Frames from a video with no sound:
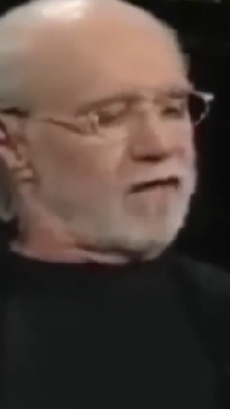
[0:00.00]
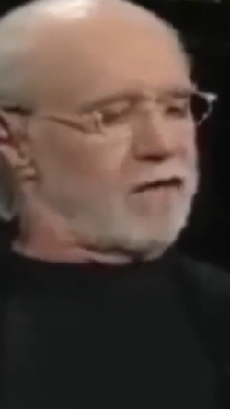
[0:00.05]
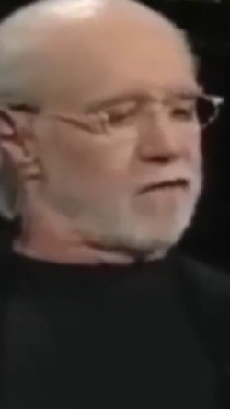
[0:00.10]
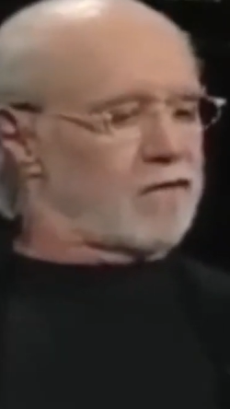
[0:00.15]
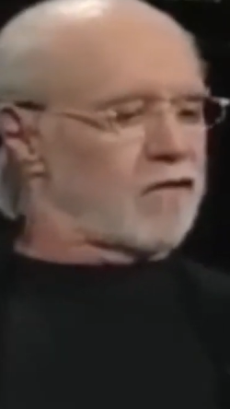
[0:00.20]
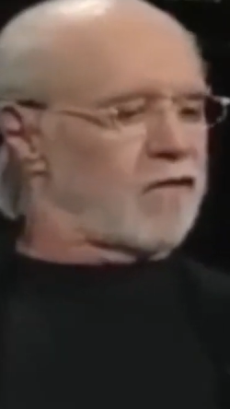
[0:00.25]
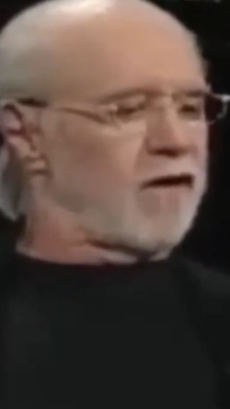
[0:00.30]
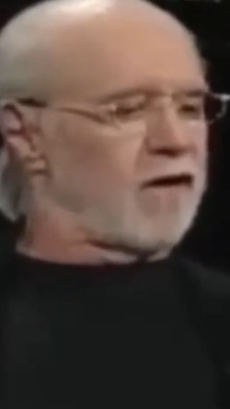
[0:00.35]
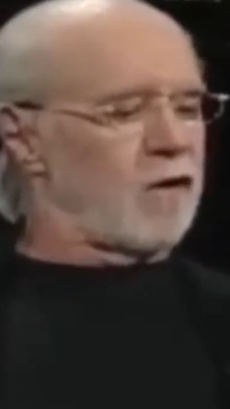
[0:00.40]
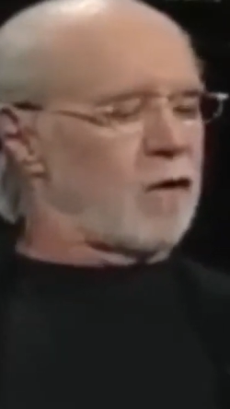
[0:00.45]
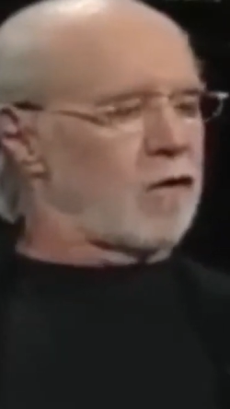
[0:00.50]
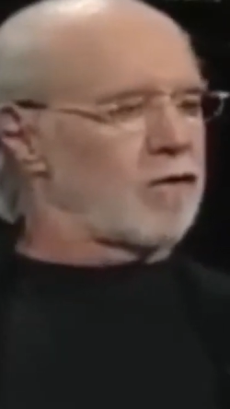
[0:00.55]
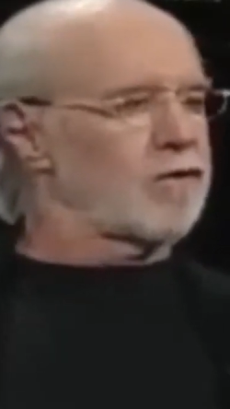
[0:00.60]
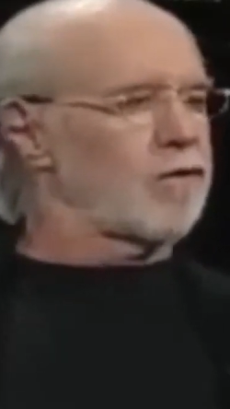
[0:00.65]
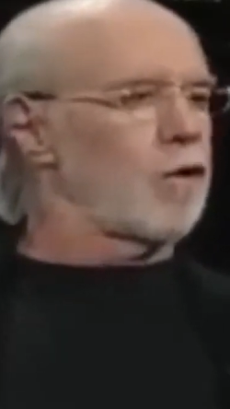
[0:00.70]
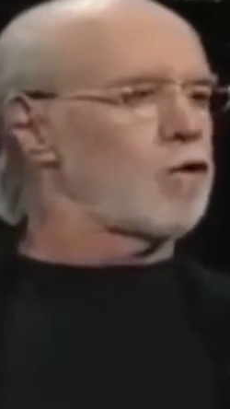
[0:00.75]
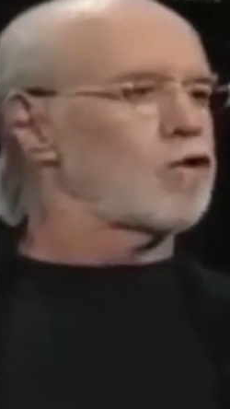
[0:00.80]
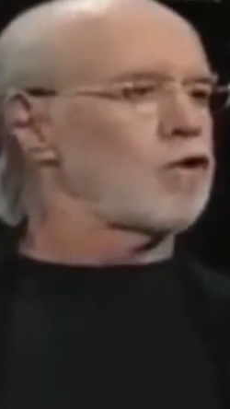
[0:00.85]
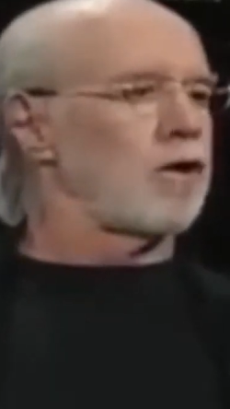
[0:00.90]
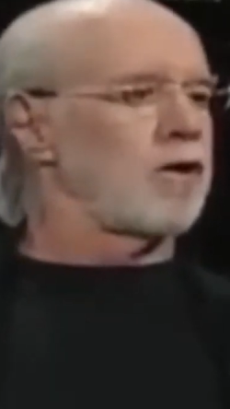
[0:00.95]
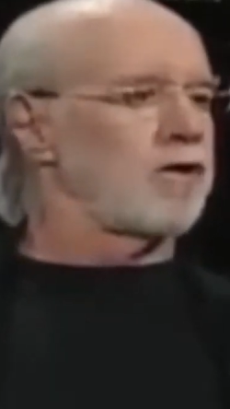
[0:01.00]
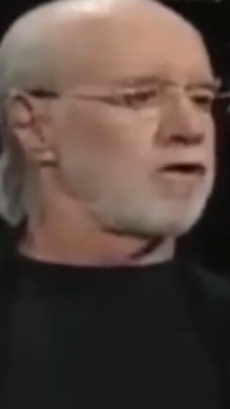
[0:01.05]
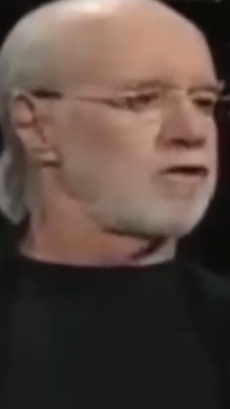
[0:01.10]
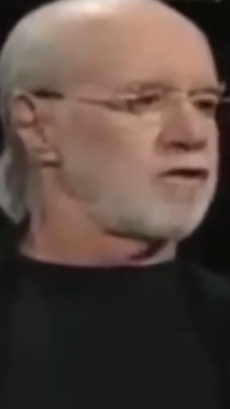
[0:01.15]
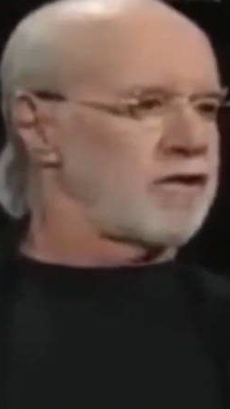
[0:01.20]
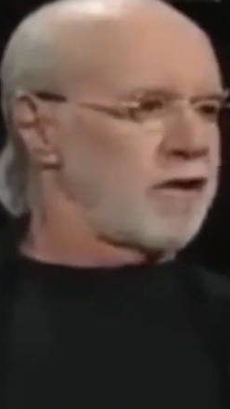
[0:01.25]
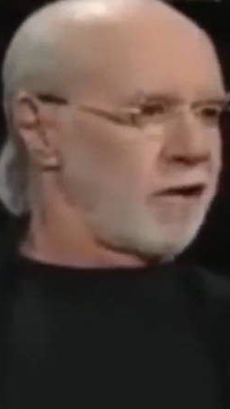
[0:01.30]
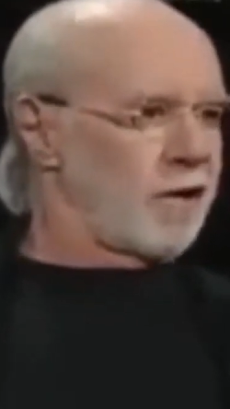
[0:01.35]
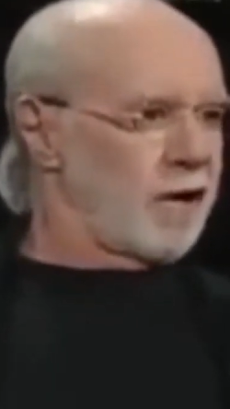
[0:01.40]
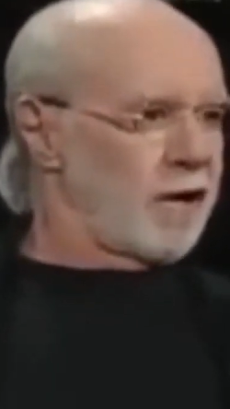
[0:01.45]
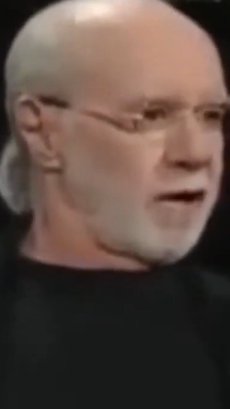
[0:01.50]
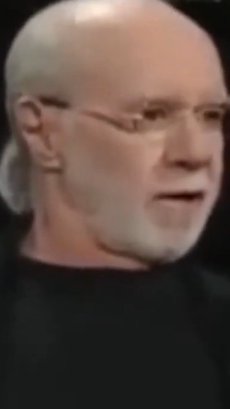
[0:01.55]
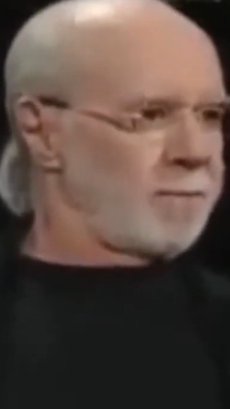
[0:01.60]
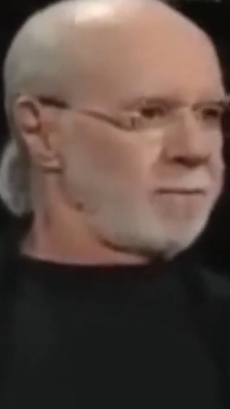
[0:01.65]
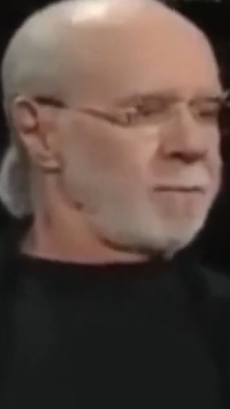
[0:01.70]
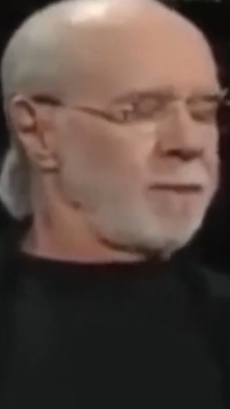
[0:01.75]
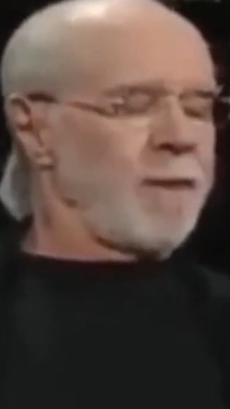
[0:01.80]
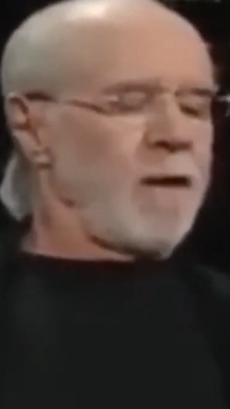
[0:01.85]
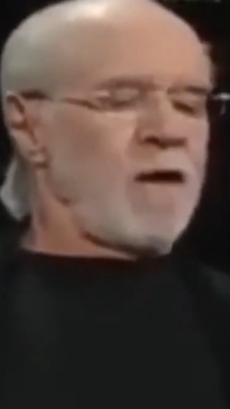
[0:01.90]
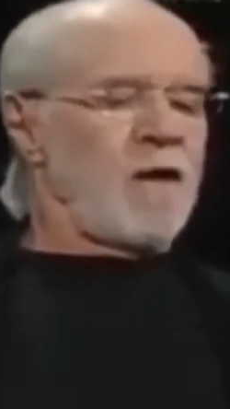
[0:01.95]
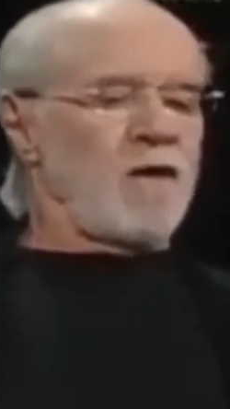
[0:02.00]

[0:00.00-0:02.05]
there's a thing called social hysteria.